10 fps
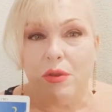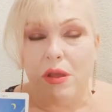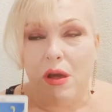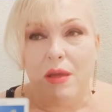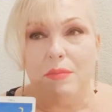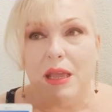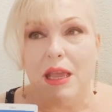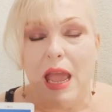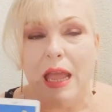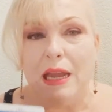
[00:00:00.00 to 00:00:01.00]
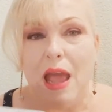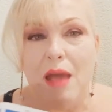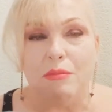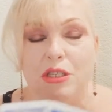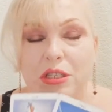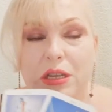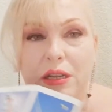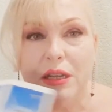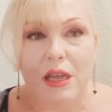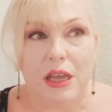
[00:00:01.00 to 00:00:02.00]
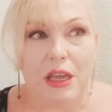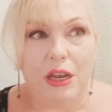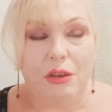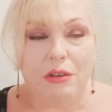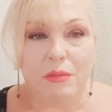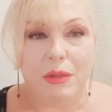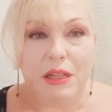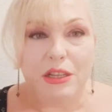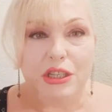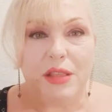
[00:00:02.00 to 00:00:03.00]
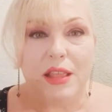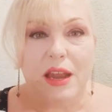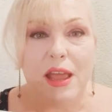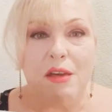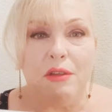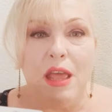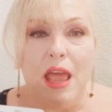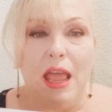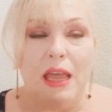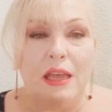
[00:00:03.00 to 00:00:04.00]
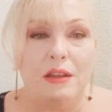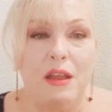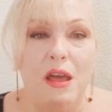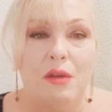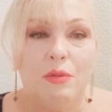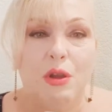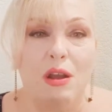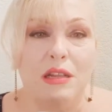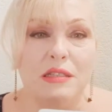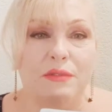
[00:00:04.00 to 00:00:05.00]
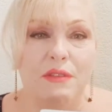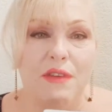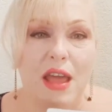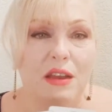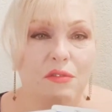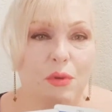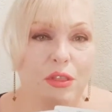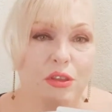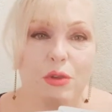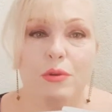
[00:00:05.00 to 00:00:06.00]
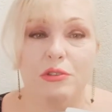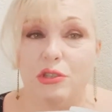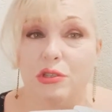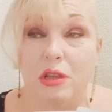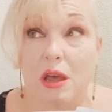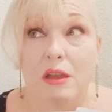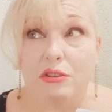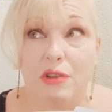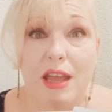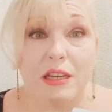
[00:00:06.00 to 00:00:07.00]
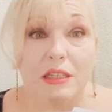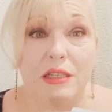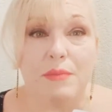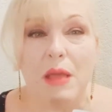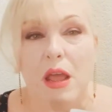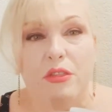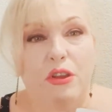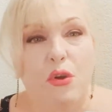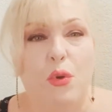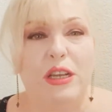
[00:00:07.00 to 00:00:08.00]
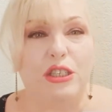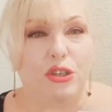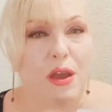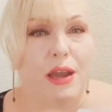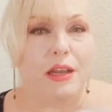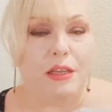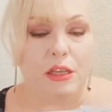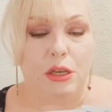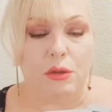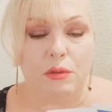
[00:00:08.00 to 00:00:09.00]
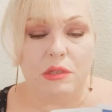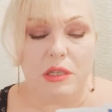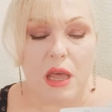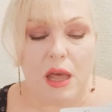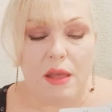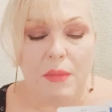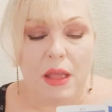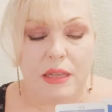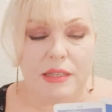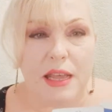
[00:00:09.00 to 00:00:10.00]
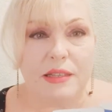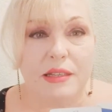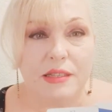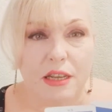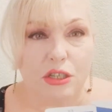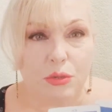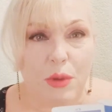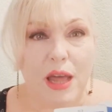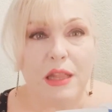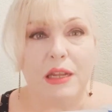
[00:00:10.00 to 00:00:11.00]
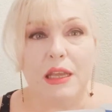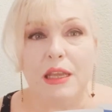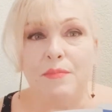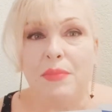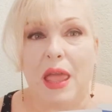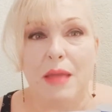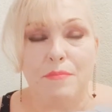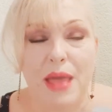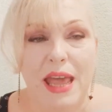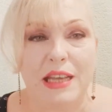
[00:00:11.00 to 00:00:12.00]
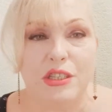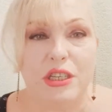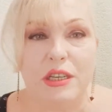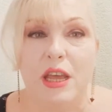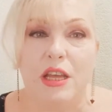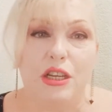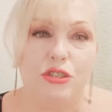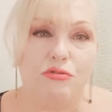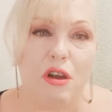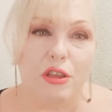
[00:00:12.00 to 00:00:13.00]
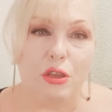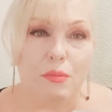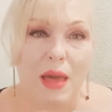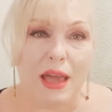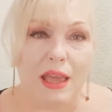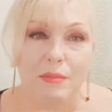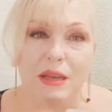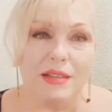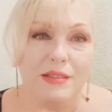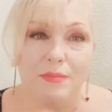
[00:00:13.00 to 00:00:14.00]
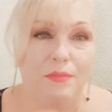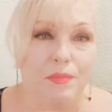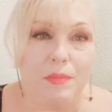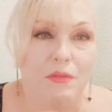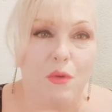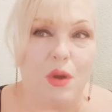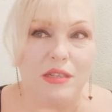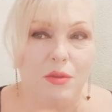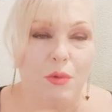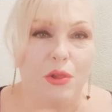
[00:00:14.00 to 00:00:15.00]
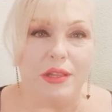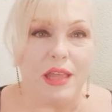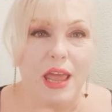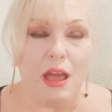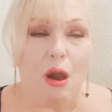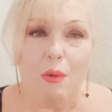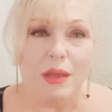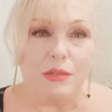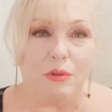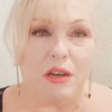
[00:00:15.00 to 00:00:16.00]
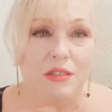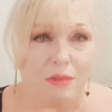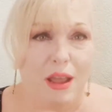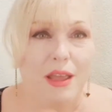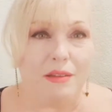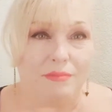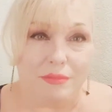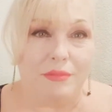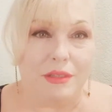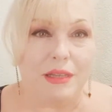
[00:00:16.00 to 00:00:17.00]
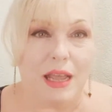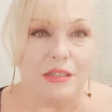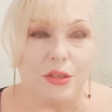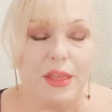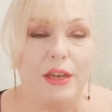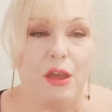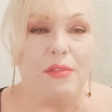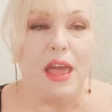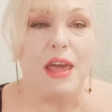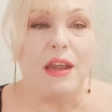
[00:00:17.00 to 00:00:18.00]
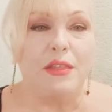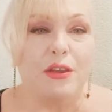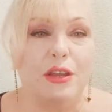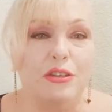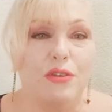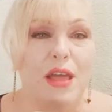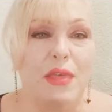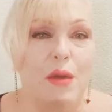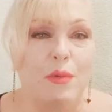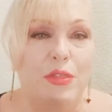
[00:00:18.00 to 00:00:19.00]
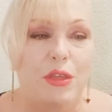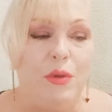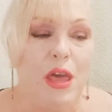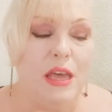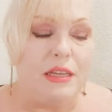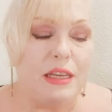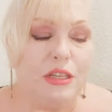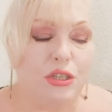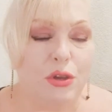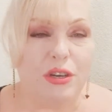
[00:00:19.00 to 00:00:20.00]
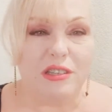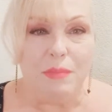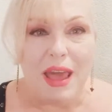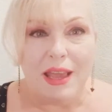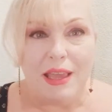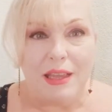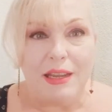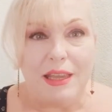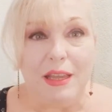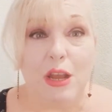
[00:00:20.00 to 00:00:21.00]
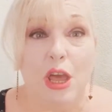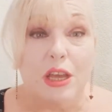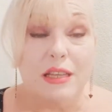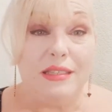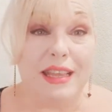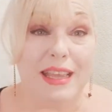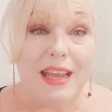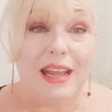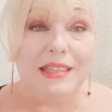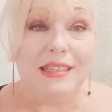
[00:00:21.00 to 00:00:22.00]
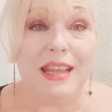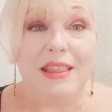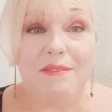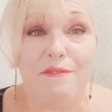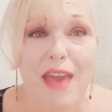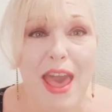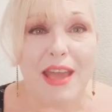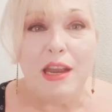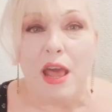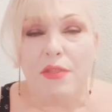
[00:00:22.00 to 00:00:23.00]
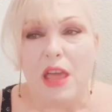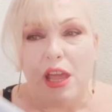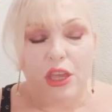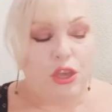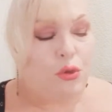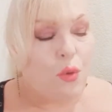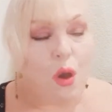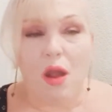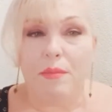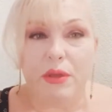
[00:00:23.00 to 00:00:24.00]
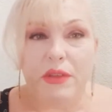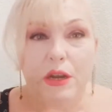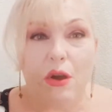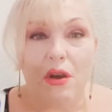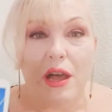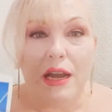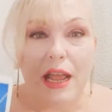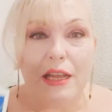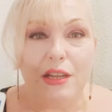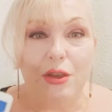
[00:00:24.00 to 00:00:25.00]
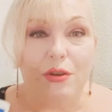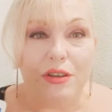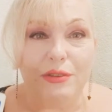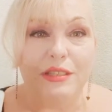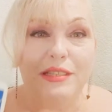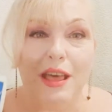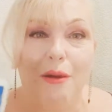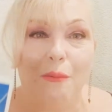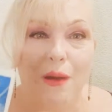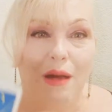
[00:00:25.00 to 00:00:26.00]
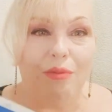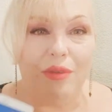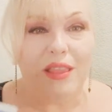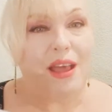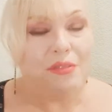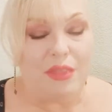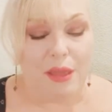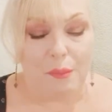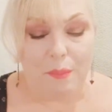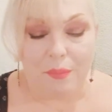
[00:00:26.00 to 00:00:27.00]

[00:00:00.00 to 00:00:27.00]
on me and i'm just going to you know completely shut that out and uh, regardless of the fact of whether you were attracted to them they're going to try to use uh, sex and sexuality and passion to draw you back in because the, of course the roll of the hay always works right and so they know that, and they're going to try that with you to get you hooked back in again because they cannot stand the fact that you are moving on and you are doing so well without them.